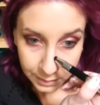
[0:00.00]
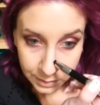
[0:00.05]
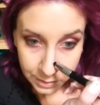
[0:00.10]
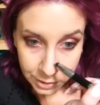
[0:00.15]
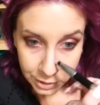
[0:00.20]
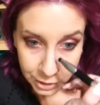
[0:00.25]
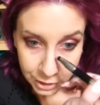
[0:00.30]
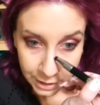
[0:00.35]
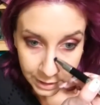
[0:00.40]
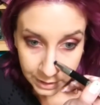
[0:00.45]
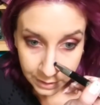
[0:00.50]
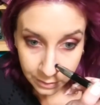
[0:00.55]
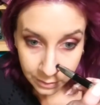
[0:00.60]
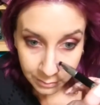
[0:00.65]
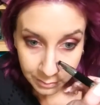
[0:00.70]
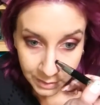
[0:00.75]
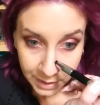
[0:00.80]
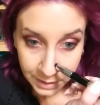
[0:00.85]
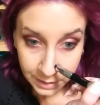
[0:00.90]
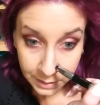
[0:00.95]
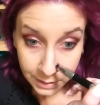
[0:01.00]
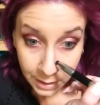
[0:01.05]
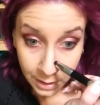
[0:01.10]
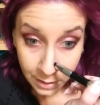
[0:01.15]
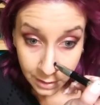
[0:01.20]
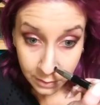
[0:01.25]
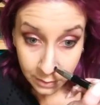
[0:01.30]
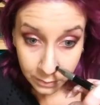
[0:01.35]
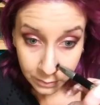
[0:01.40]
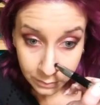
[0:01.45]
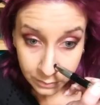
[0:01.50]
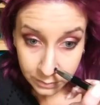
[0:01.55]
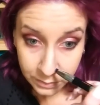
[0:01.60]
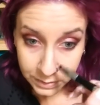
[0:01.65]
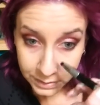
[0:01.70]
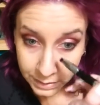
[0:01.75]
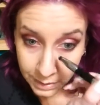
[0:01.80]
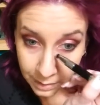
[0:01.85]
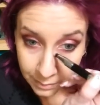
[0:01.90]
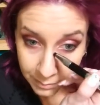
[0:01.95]
shade on my
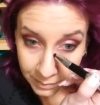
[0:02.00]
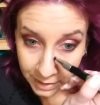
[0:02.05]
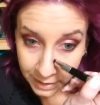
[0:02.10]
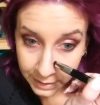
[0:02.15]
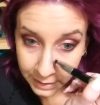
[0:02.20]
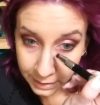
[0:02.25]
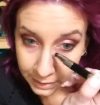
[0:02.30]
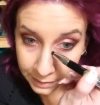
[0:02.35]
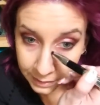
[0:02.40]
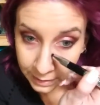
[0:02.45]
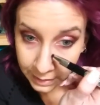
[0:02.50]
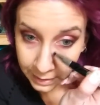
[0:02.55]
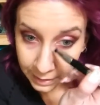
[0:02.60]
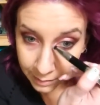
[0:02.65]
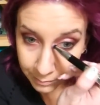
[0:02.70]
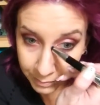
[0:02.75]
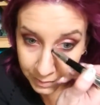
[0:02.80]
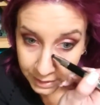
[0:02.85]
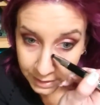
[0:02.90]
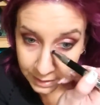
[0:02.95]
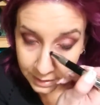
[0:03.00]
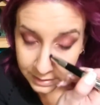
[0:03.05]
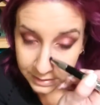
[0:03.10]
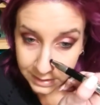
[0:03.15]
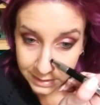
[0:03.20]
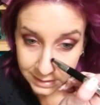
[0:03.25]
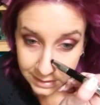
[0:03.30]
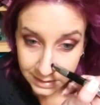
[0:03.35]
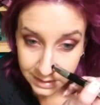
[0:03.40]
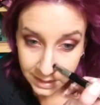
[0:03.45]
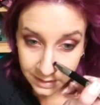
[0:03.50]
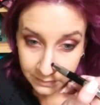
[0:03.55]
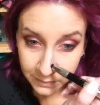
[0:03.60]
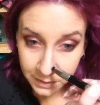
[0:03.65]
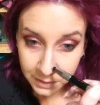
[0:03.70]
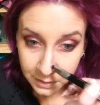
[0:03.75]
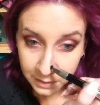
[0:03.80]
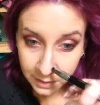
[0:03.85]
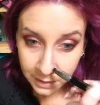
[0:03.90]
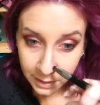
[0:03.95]
nose. I'm liking that because it's
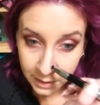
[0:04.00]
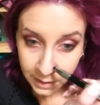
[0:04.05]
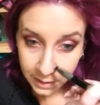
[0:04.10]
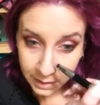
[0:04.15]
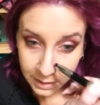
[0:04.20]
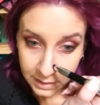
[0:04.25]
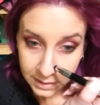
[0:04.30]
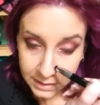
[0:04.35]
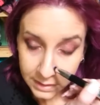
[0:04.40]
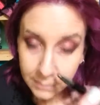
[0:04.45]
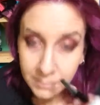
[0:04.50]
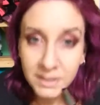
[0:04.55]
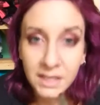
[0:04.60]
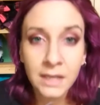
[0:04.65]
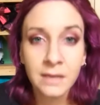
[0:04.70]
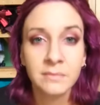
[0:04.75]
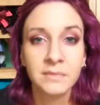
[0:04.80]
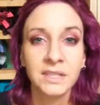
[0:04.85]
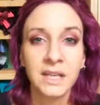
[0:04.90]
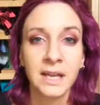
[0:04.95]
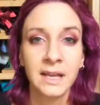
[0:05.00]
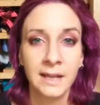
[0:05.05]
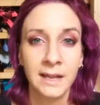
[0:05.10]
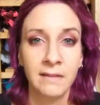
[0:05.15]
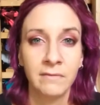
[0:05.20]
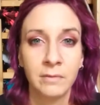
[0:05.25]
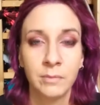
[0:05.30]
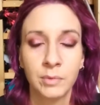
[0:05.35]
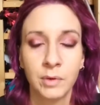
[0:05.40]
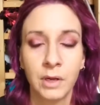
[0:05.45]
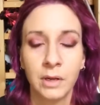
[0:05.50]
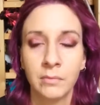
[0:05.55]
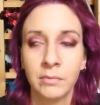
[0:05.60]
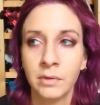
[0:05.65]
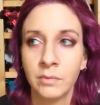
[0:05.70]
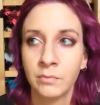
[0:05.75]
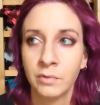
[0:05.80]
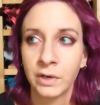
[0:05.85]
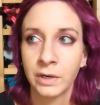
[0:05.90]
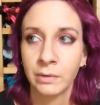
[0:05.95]
giving, sometimes I have a
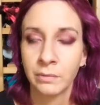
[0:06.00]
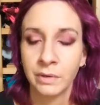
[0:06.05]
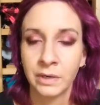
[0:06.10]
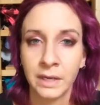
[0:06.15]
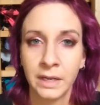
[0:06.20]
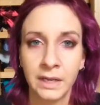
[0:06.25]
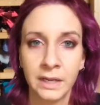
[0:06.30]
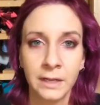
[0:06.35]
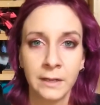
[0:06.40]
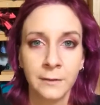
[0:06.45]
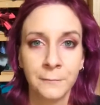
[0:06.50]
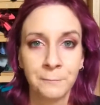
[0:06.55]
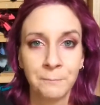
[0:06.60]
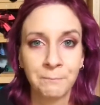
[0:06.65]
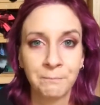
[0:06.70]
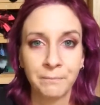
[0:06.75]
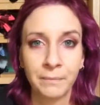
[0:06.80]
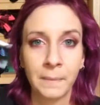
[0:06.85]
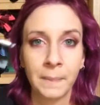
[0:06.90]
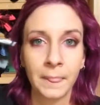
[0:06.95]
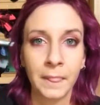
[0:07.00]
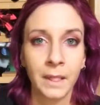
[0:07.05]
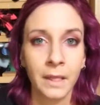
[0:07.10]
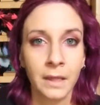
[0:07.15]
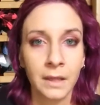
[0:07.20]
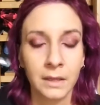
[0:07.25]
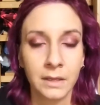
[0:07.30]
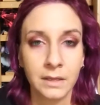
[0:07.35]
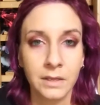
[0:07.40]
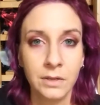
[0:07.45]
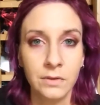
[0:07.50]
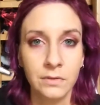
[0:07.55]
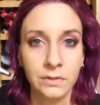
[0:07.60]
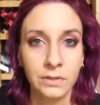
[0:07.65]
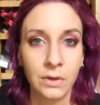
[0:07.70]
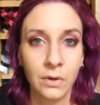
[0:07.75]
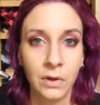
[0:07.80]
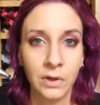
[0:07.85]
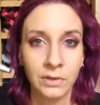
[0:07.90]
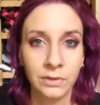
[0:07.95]
problem where when I use
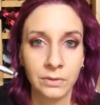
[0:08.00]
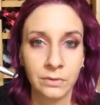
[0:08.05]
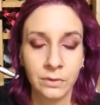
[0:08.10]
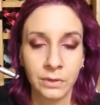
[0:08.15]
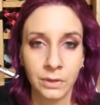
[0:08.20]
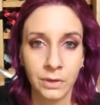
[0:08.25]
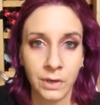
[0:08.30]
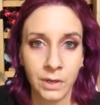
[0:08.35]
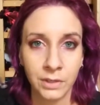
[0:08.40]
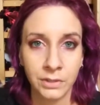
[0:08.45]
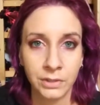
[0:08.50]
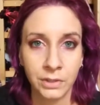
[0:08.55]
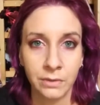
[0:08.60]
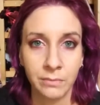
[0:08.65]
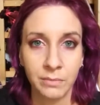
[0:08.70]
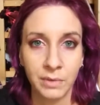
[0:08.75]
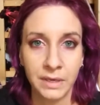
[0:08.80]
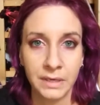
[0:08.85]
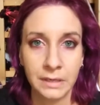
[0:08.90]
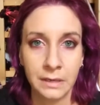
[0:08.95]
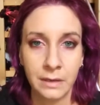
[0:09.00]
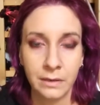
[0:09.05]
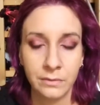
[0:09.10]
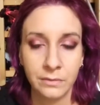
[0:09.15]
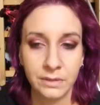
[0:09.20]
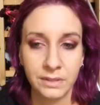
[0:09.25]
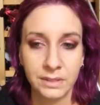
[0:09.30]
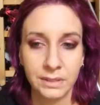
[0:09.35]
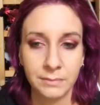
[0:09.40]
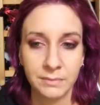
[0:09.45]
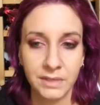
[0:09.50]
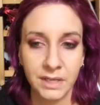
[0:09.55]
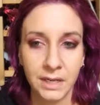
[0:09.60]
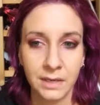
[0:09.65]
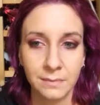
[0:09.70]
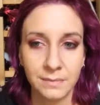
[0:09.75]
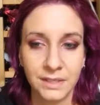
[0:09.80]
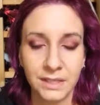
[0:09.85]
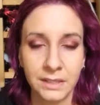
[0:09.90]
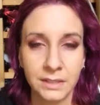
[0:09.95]
contour my nose,
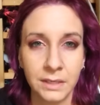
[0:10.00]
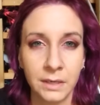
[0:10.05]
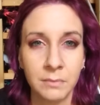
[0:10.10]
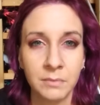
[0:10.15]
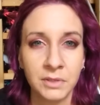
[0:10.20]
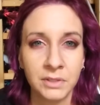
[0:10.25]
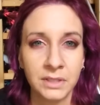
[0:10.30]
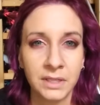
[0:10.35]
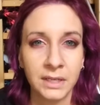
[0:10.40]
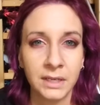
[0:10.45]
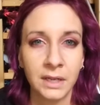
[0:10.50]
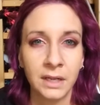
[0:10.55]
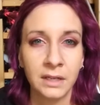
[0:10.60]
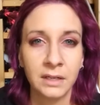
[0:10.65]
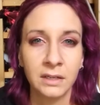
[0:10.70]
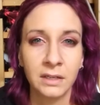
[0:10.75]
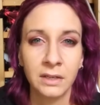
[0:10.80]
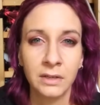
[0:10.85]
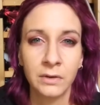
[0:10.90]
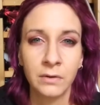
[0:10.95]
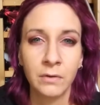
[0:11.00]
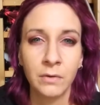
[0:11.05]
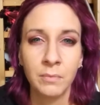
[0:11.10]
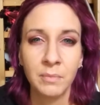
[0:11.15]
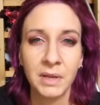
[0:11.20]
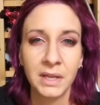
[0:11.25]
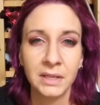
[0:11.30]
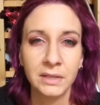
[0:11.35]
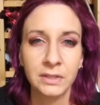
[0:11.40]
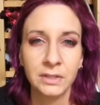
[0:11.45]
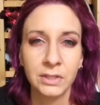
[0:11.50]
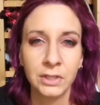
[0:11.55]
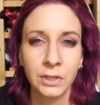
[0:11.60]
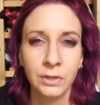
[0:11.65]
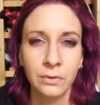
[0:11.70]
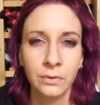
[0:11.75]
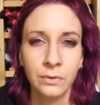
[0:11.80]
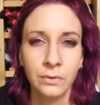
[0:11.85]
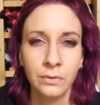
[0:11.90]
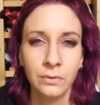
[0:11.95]
sometimes it's almost like a little bit
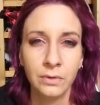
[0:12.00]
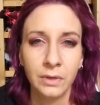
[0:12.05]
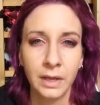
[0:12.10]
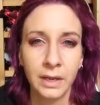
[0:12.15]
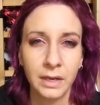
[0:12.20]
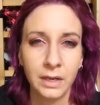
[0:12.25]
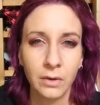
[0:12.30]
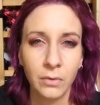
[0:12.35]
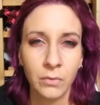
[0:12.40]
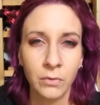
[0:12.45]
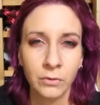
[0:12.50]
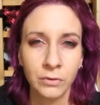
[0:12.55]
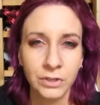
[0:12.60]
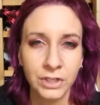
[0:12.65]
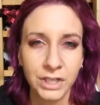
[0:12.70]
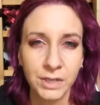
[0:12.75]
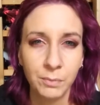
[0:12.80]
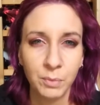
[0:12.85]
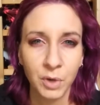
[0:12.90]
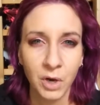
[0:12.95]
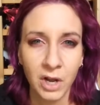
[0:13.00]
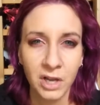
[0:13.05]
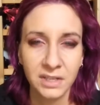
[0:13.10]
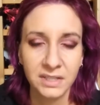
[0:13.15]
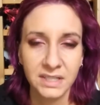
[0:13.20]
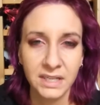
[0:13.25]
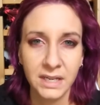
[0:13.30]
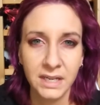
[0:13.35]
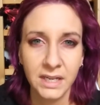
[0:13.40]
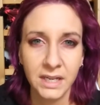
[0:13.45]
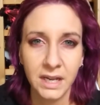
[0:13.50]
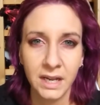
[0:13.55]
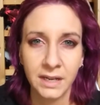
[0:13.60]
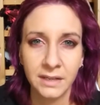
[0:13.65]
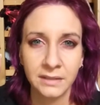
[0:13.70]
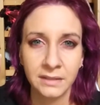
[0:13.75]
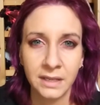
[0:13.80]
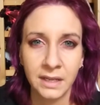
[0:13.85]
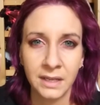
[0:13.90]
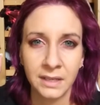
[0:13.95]
too like orangey bronzy,
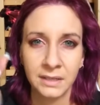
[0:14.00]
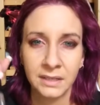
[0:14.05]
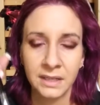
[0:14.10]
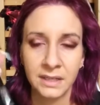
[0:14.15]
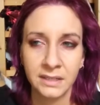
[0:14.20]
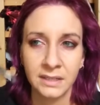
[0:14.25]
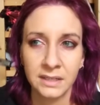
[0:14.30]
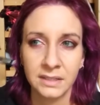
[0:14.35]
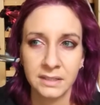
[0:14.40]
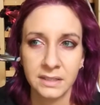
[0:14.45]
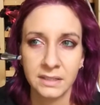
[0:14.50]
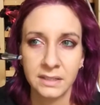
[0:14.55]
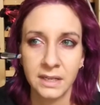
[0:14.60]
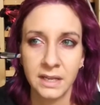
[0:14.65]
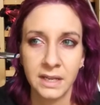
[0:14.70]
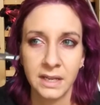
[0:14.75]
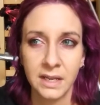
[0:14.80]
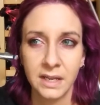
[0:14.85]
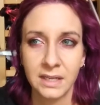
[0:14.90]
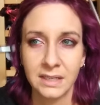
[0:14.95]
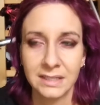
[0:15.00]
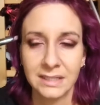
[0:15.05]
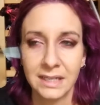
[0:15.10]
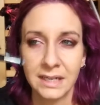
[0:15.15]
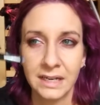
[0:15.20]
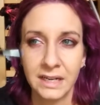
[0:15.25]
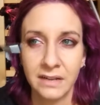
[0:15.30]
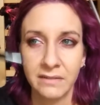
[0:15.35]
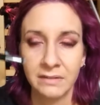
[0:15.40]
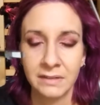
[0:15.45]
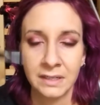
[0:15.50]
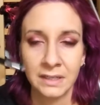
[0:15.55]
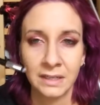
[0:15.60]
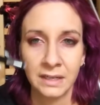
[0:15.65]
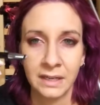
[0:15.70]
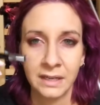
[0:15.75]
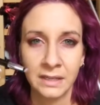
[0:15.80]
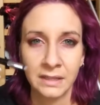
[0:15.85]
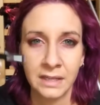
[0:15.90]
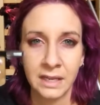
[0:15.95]
and then it doesn't, instead of giving it
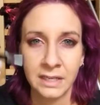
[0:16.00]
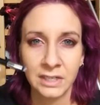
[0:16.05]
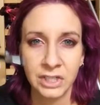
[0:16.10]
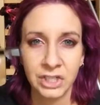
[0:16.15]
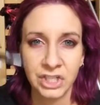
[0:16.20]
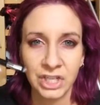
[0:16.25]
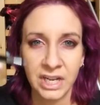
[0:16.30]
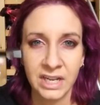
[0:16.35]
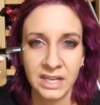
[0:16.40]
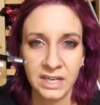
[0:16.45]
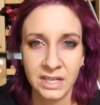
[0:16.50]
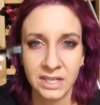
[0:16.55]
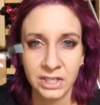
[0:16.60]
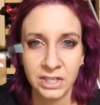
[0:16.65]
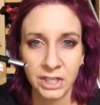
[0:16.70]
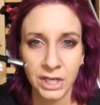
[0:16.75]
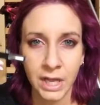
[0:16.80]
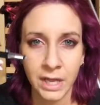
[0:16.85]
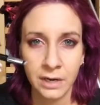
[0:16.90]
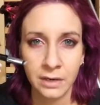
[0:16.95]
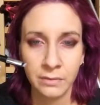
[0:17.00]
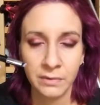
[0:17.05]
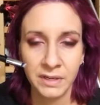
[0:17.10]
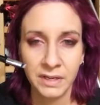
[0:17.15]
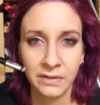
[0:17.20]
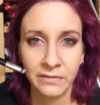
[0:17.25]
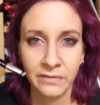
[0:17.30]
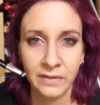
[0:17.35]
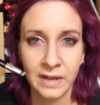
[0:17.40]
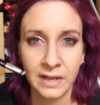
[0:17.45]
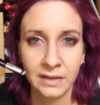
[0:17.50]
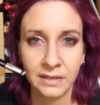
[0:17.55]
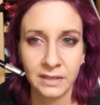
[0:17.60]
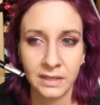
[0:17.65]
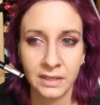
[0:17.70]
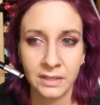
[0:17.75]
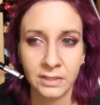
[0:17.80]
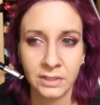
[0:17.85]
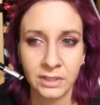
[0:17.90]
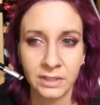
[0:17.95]
like that shaded shadowy effect,
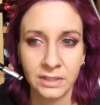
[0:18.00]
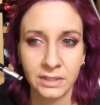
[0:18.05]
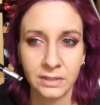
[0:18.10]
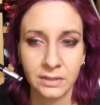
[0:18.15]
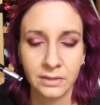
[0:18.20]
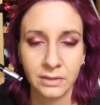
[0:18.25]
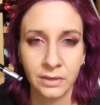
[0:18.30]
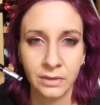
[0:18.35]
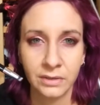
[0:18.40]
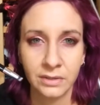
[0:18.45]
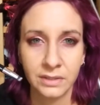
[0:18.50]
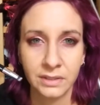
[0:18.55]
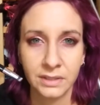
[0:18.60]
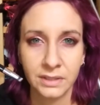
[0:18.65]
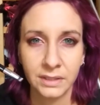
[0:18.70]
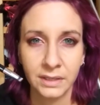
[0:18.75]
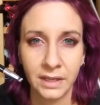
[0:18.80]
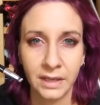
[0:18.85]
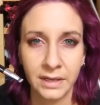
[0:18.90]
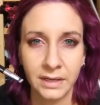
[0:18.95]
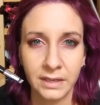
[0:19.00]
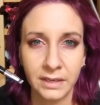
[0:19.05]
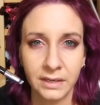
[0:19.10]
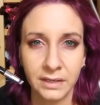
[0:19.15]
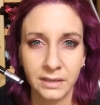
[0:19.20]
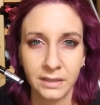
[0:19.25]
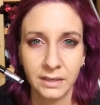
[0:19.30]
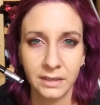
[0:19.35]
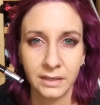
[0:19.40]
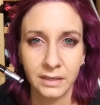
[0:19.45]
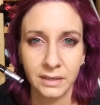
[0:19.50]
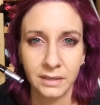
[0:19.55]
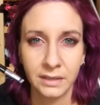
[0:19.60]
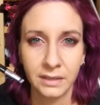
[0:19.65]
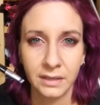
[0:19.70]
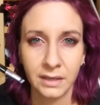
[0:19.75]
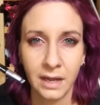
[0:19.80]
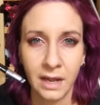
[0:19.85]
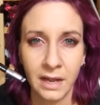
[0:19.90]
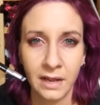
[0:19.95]
it just looks like
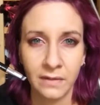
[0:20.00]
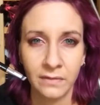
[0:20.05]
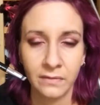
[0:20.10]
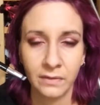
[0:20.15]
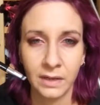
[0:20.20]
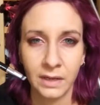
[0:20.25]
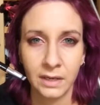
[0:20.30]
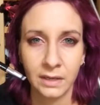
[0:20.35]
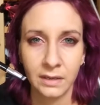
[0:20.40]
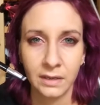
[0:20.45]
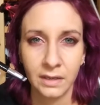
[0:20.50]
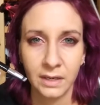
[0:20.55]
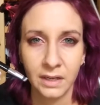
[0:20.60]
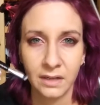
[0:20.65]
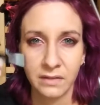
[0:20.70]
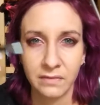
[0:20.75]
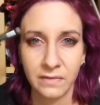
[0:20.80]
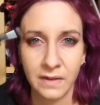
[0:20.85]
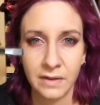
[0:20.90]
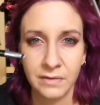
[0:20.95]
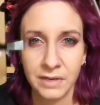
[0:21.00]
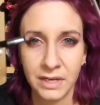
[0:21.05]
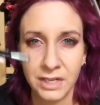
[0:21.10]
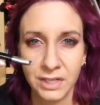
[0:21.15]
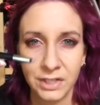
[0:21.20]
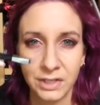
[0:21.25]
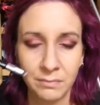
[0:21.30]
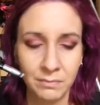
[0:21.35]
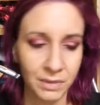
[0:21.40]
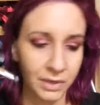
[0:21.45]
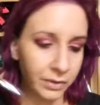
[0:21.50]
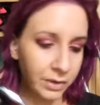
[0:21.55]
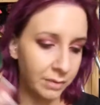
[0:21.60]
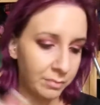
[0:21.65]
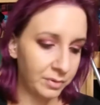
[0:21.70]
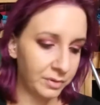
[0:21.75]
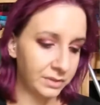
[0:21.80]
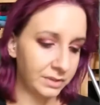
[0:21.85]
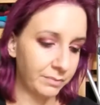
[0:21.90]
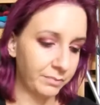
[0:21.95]
I have like foundation
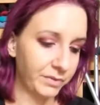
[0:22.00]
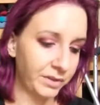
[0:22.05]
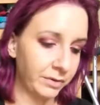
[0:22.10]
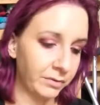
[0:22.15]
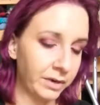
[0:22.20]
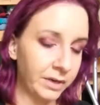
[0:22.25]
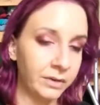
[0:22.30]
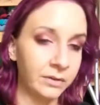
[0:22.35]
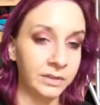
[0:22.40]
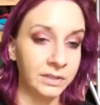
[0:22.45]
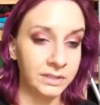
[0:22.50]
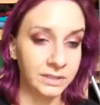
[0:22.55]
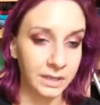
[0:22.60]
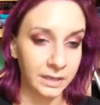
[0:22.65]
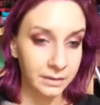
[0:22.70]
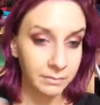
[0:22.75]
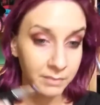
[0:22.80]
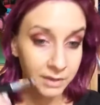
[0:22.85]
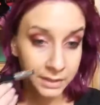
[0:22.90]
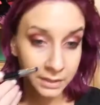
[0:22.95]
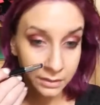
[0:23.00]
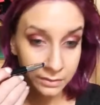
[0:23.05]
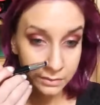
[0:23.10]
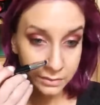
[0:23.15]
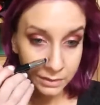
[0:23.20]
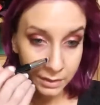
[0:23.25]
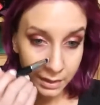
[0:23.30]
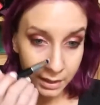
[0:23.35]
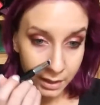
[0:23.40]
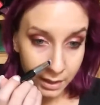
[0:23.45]
buildup or something right on the side of my nose.